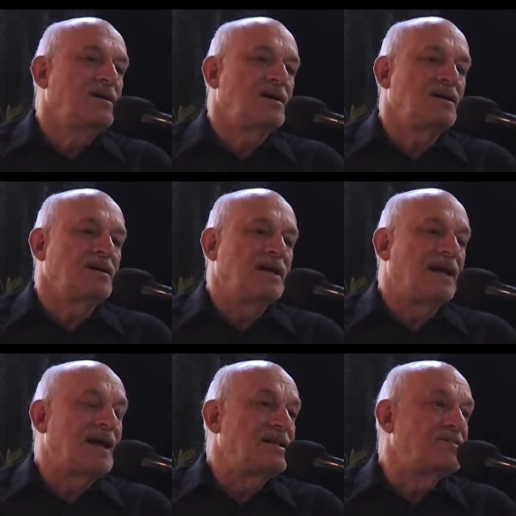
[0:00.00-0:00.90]
in
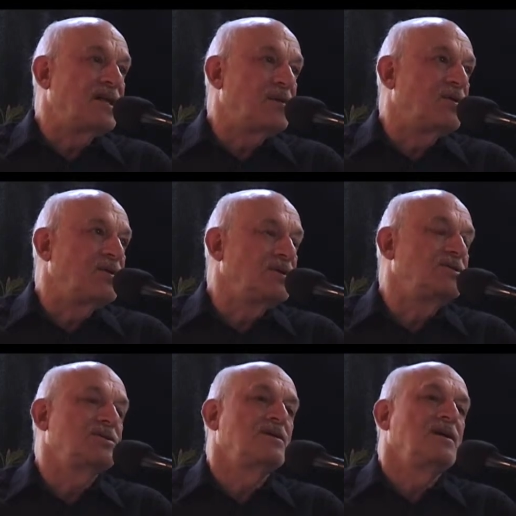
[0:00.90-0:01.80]
a lot of these
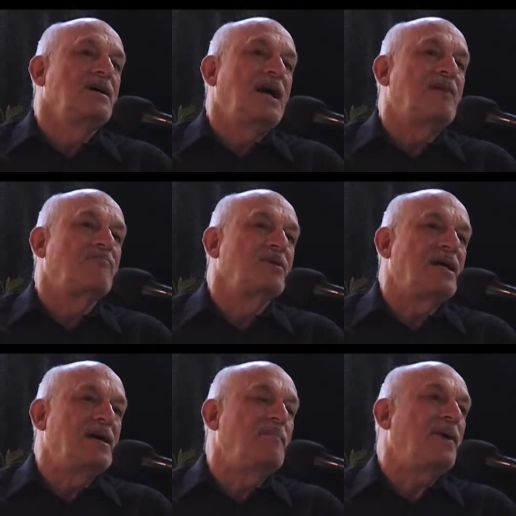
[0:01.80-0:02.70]
neighborhoods have
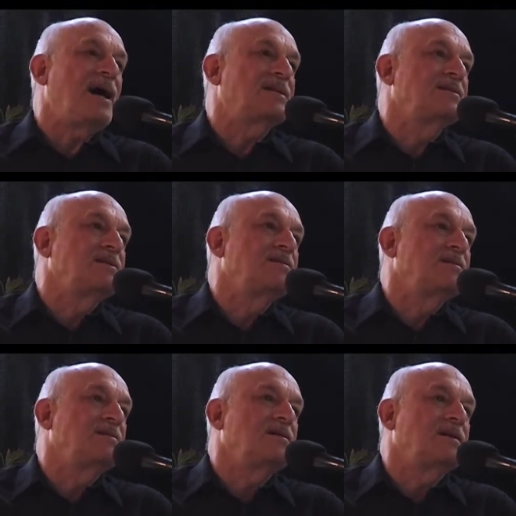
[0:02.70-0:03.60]
really impacted,
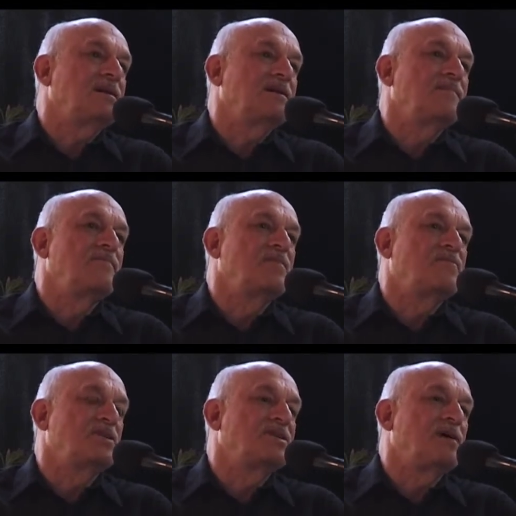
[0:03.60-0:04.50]
for
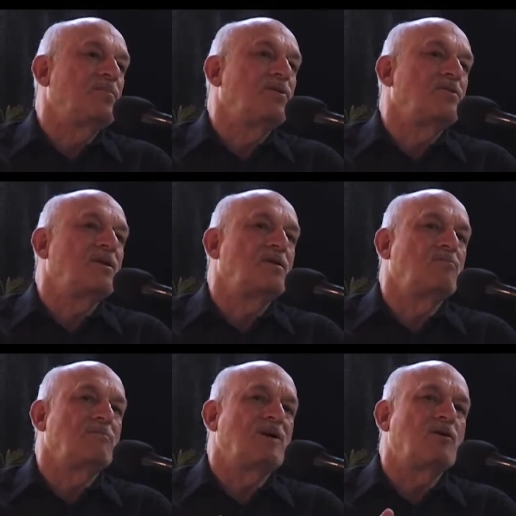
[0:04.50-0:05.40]
example,
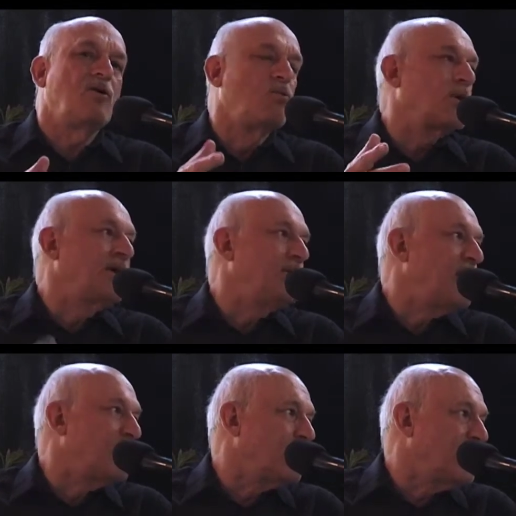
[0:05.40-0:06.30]
what we call working
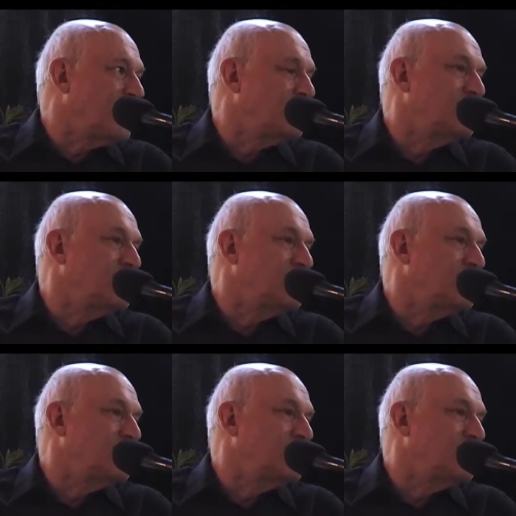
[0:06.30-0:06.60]
memory.